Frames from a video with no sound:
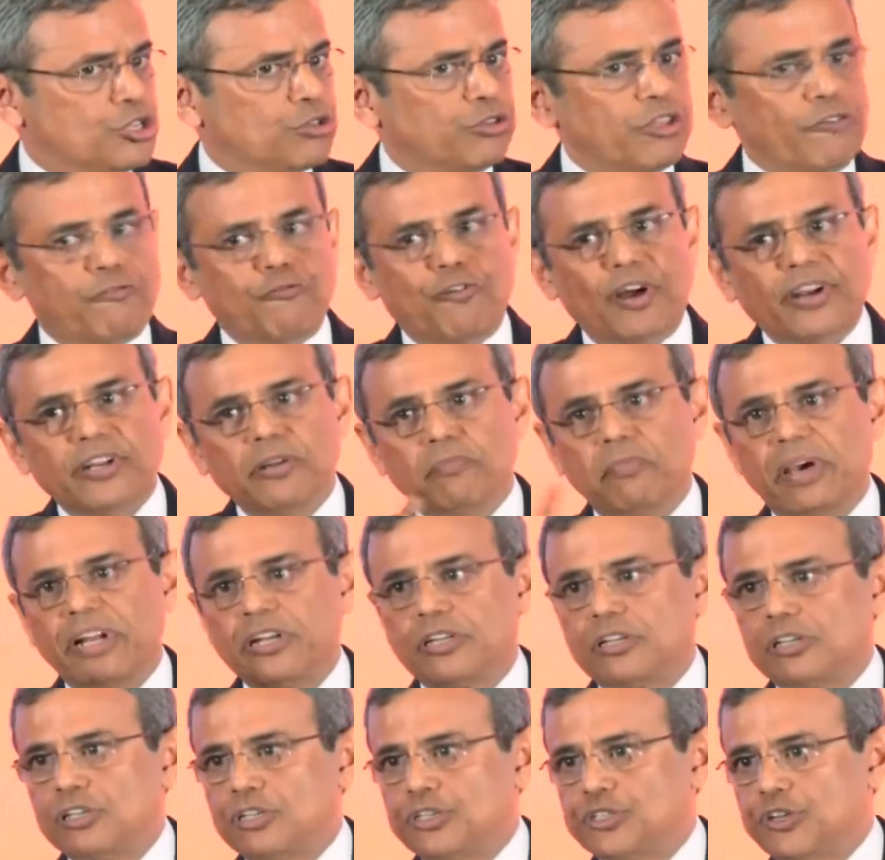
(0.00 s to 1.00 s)
So the
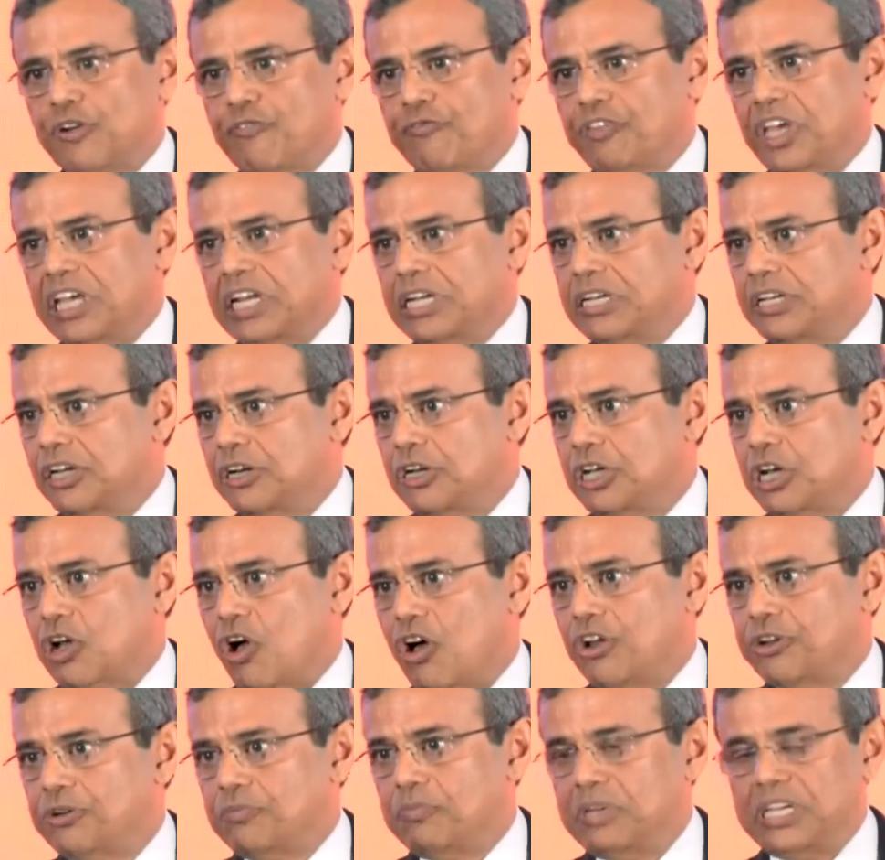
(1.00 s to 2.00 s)
fundamentals of the Indian
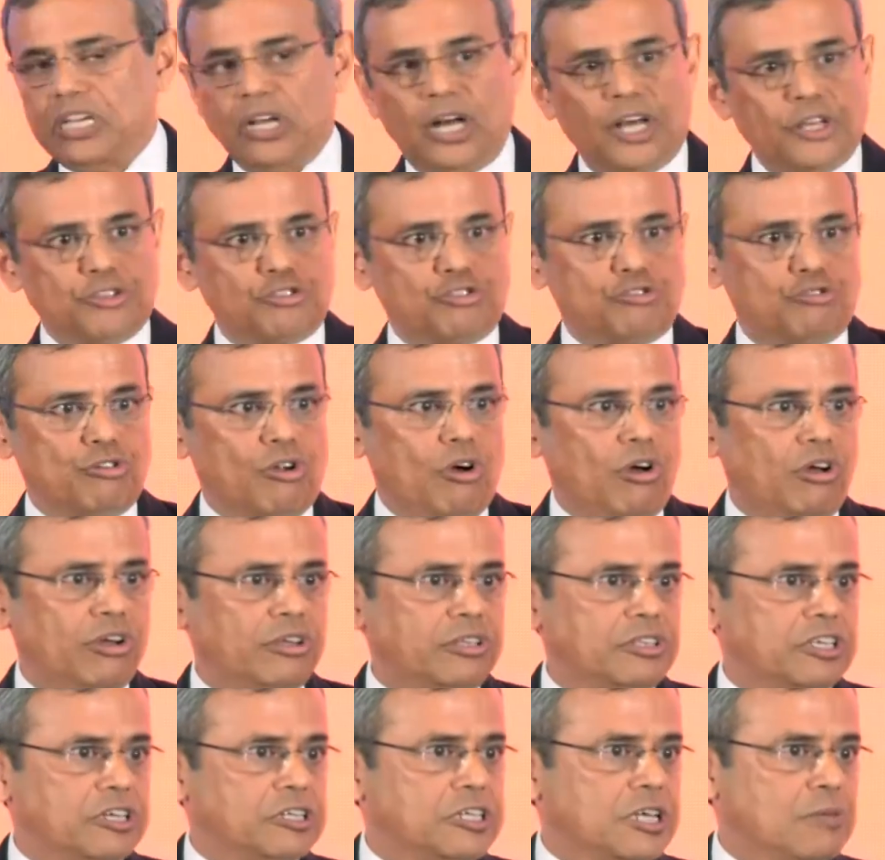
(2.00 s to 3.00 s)
economy are
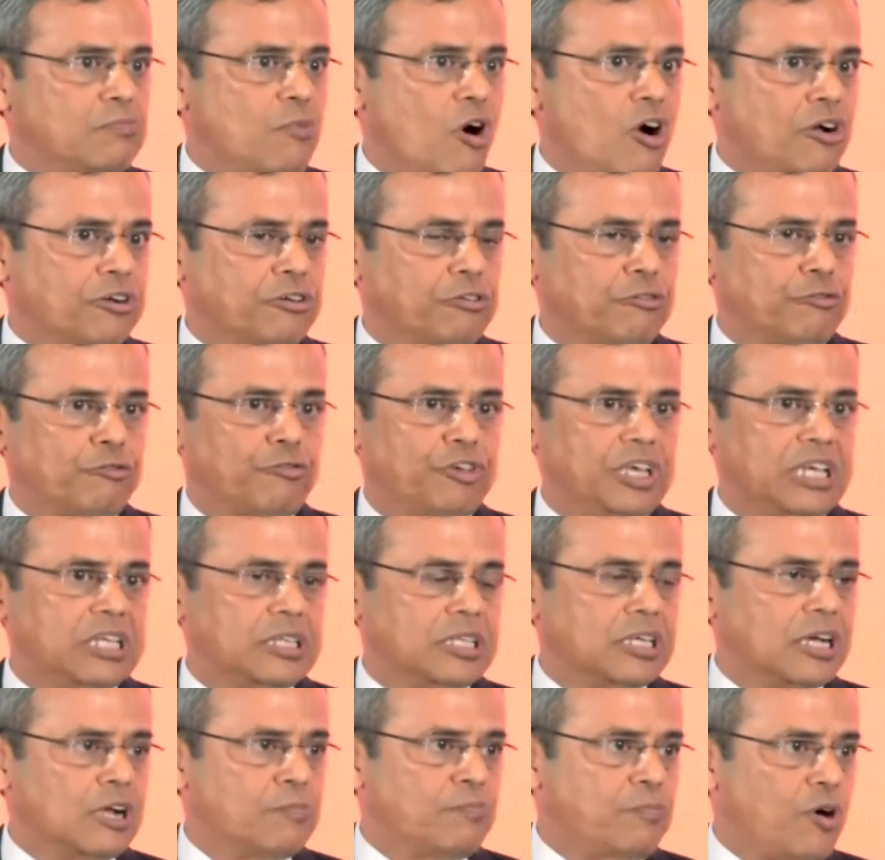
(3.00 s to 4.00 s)
strong, the
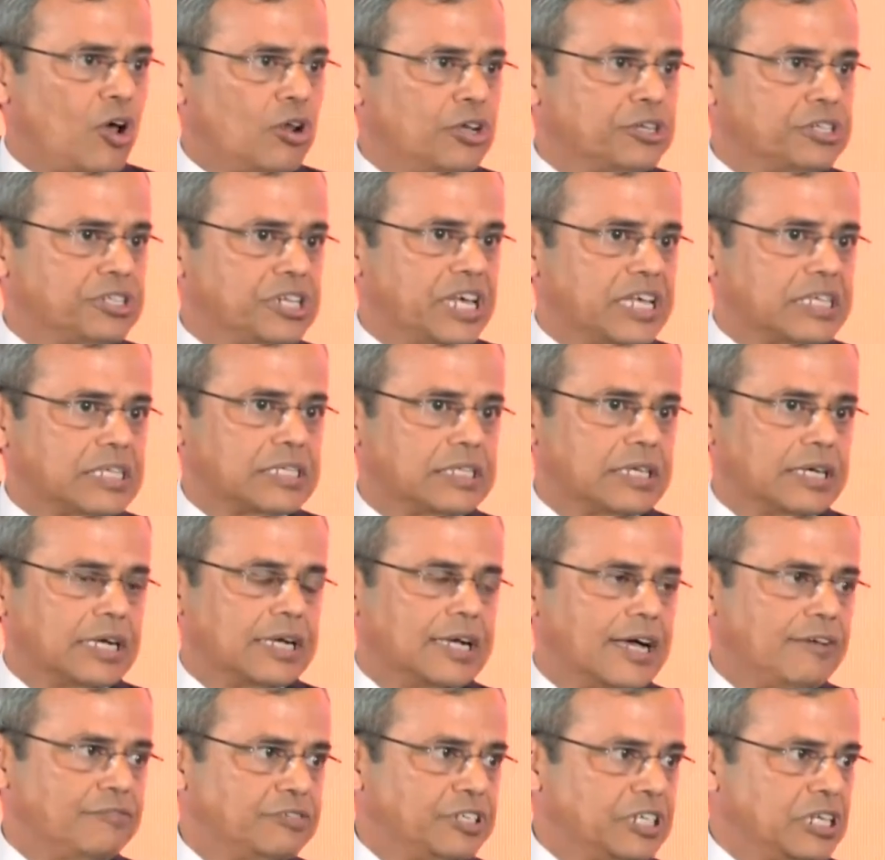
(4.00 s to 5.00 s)
demography, the politics, the
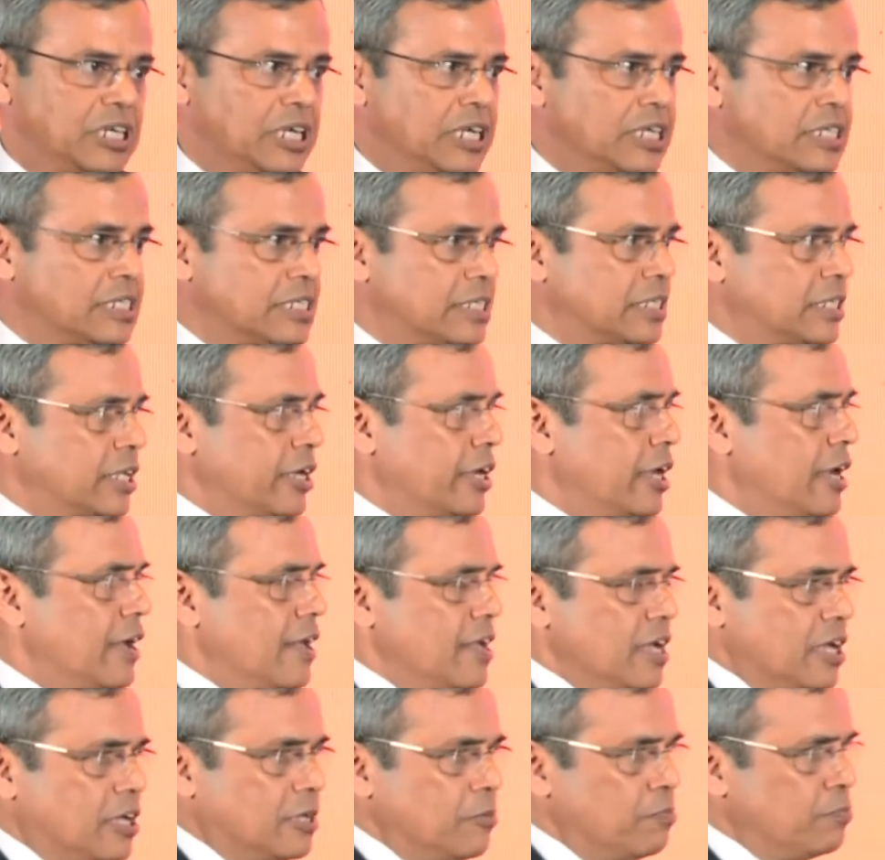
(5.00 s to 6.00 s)
governance,
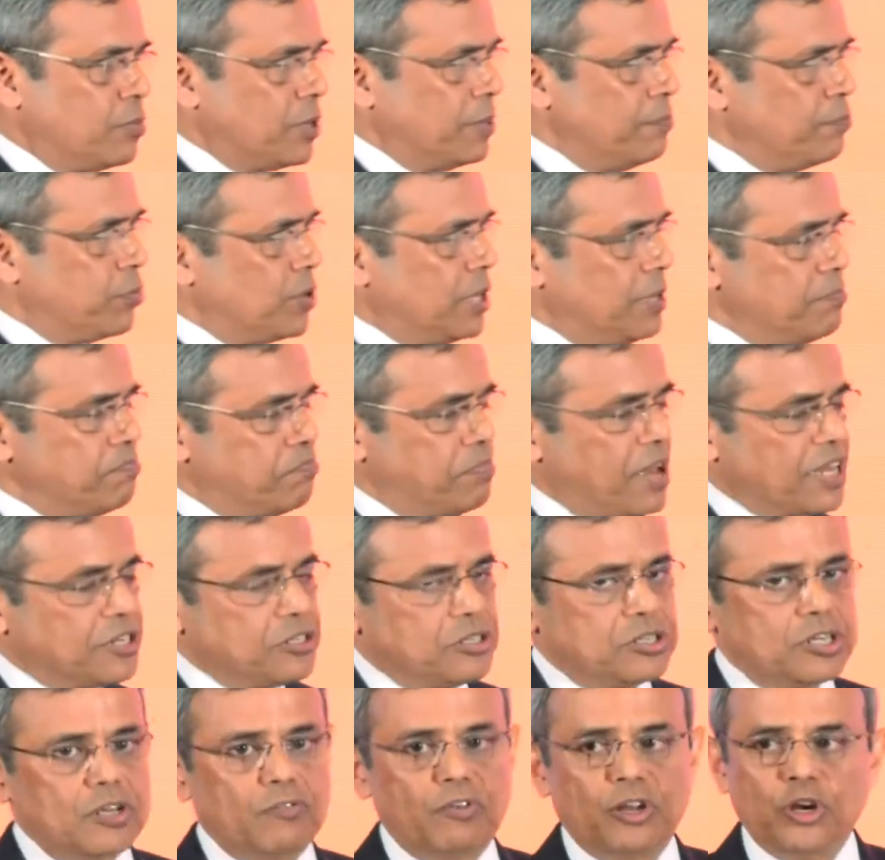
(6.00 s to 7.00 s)
the
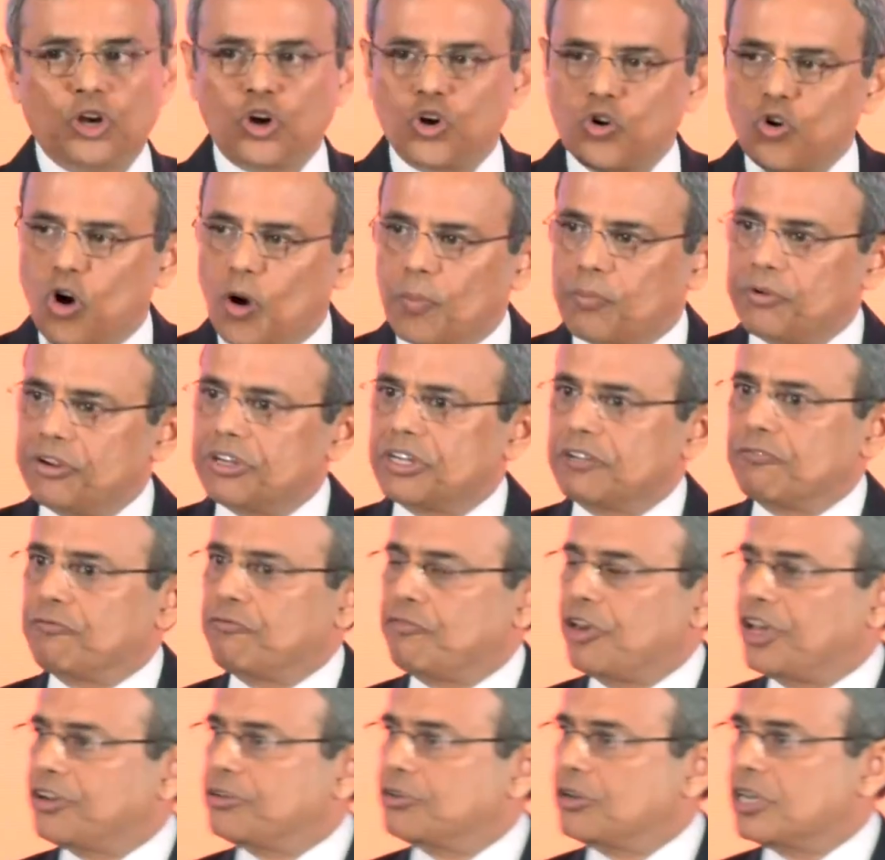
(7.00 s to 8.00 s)
competitive and
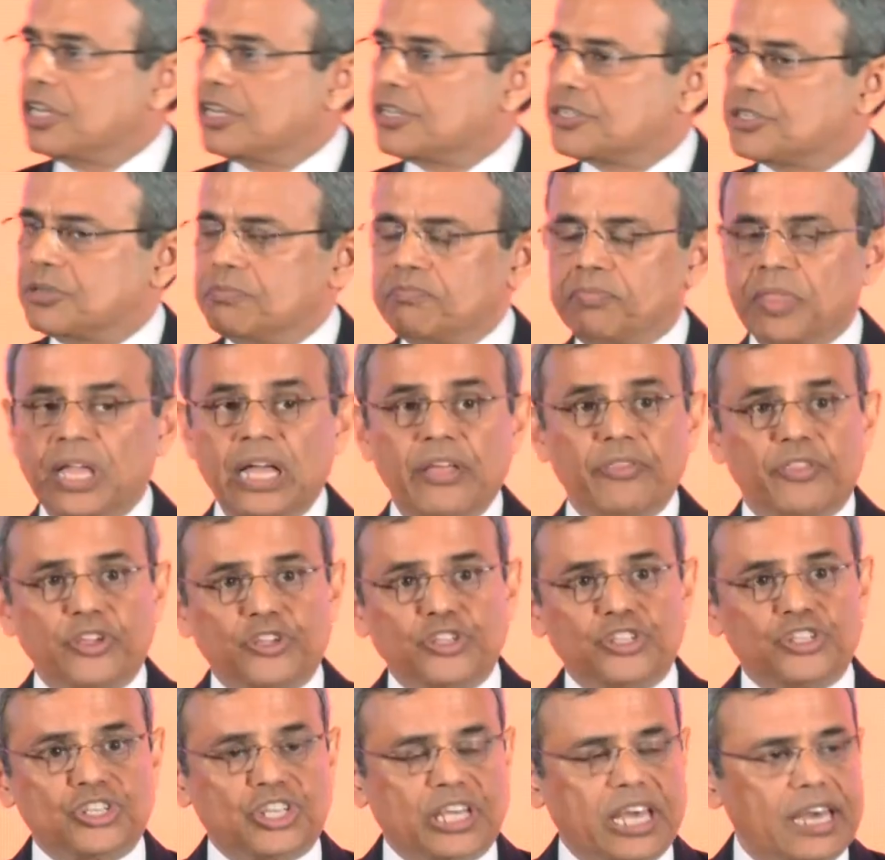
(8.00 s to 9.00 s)
cooperative federalism,
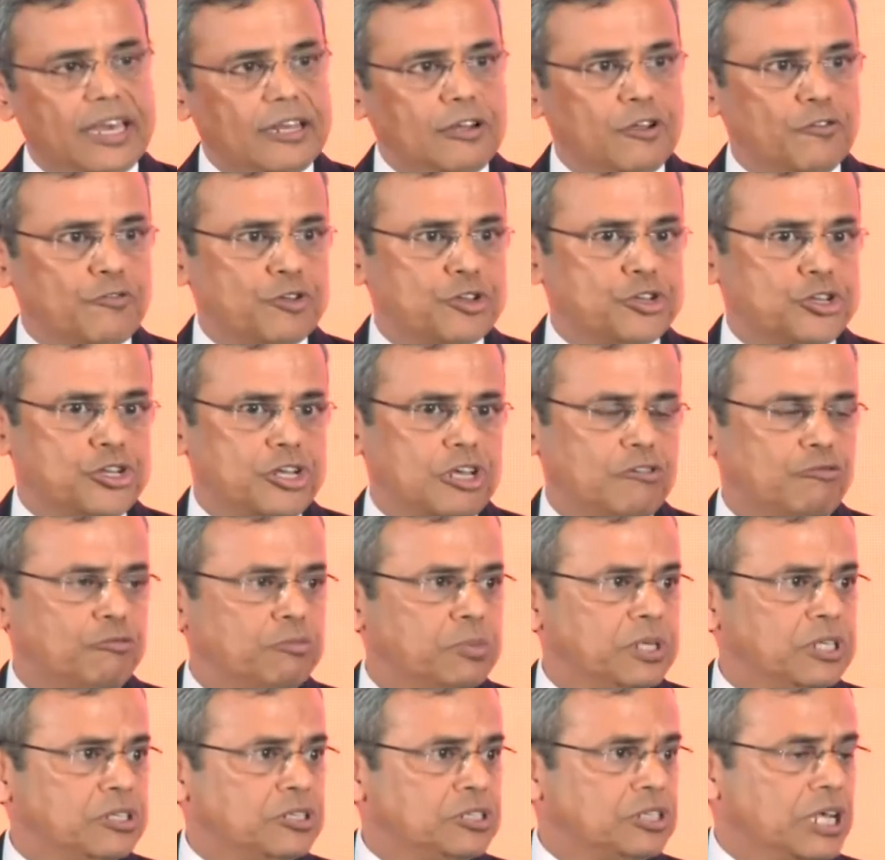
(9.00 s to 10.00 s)
the scale of
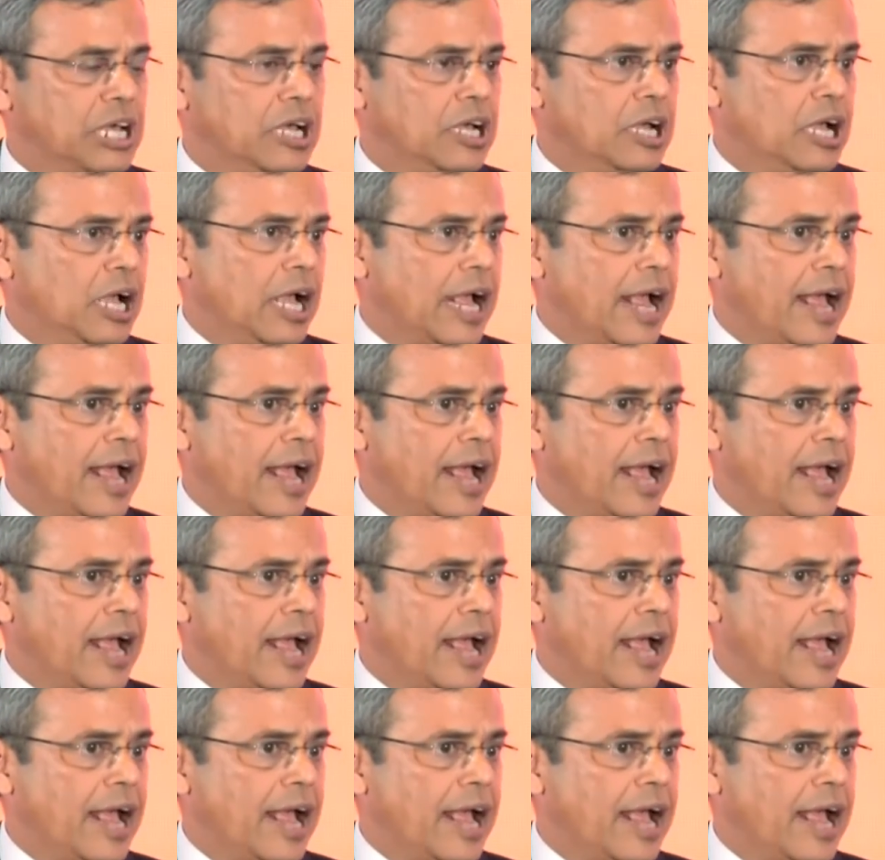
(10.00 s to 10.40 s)
achievements,